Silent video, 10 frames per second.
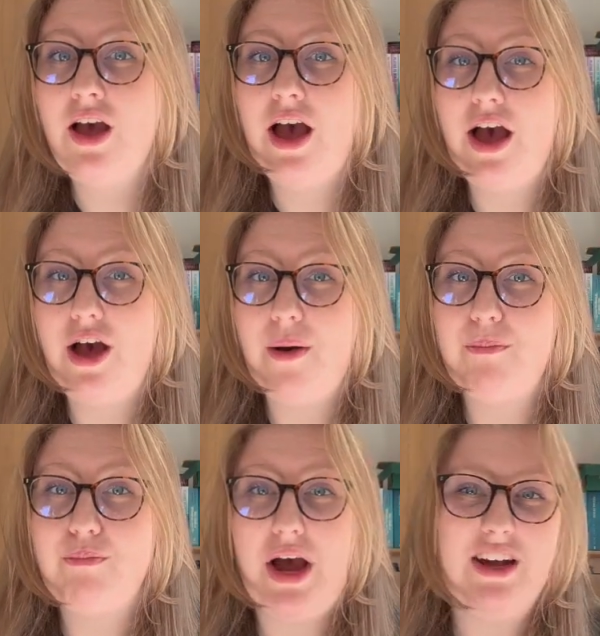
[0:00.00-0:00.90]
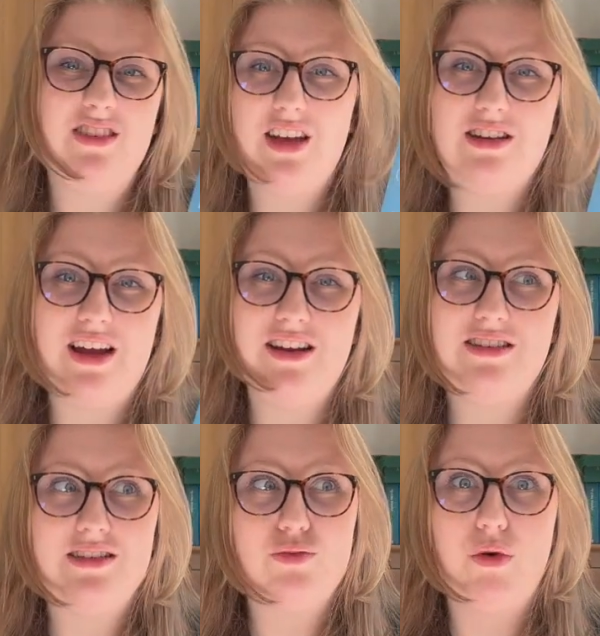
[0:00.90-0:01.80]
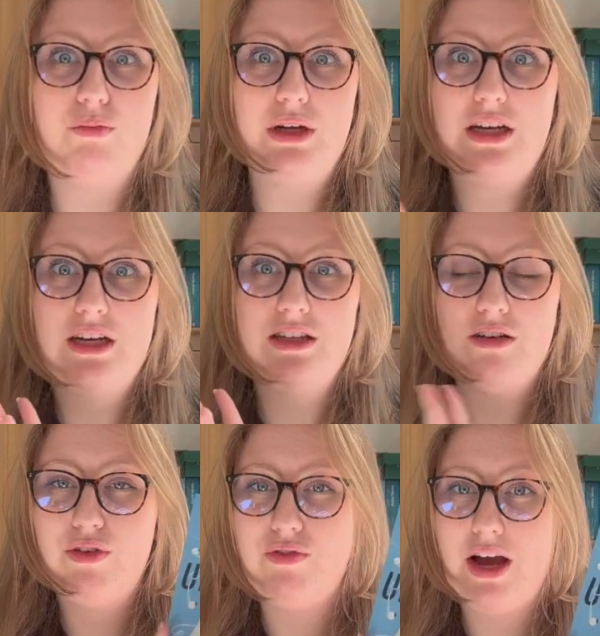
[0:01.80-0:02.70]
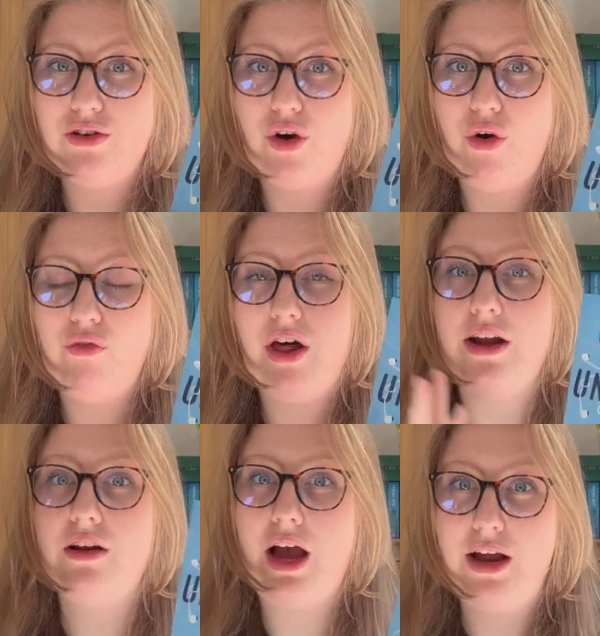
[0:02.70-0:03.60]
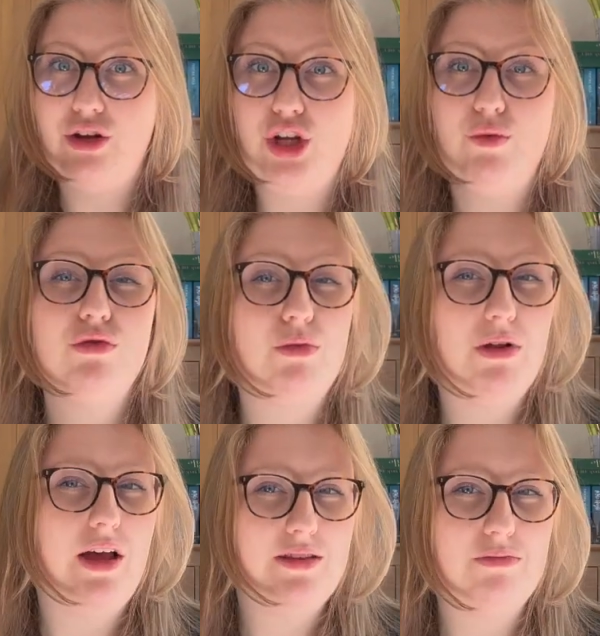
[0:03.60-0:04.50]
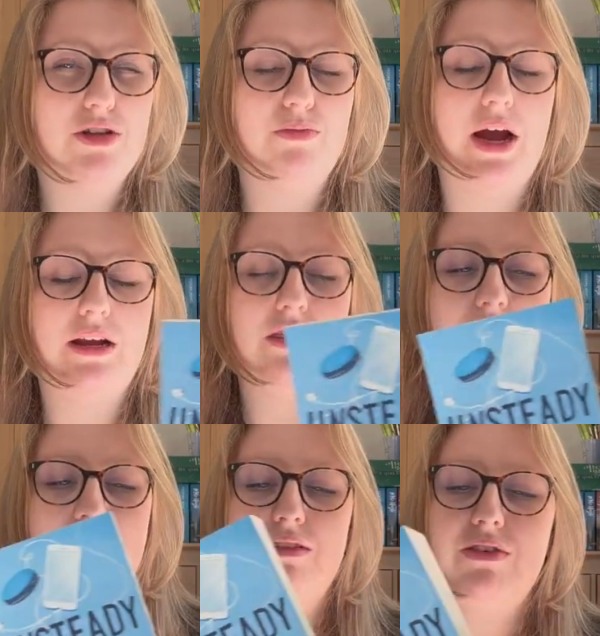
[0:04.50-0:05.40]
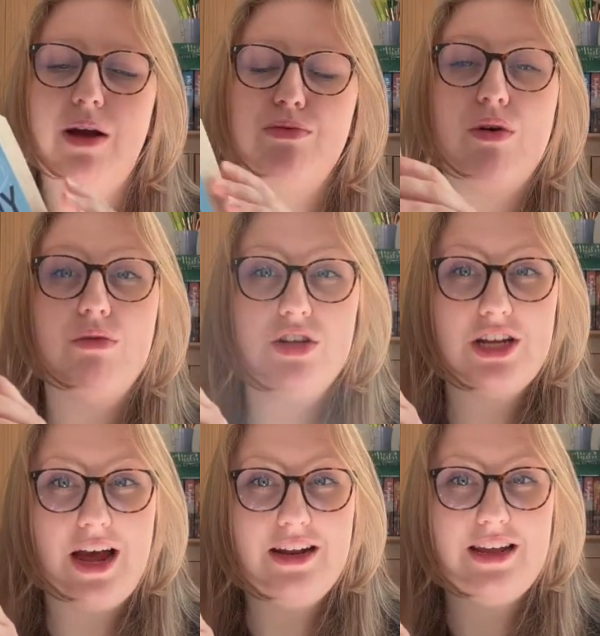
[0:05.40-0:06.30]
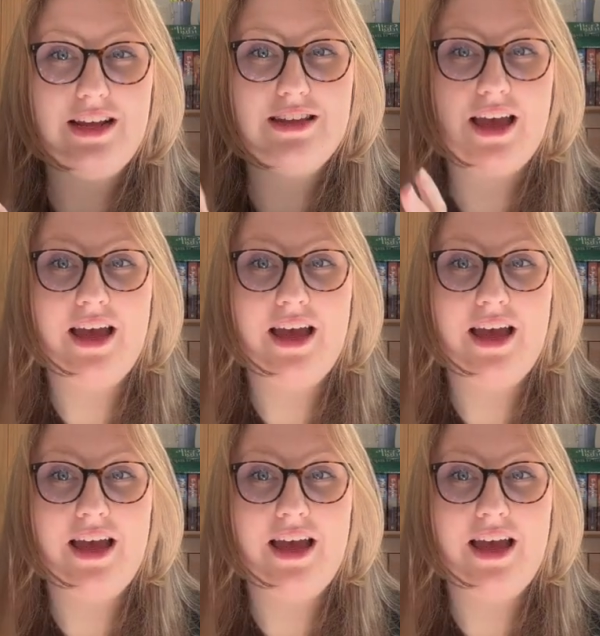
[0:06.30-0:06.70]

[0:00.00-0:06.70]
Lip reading: But I decided to annotate this one because of the fact of like I knew it was gonna be like similar Binding 13 vibe, so I wanted to annotate it.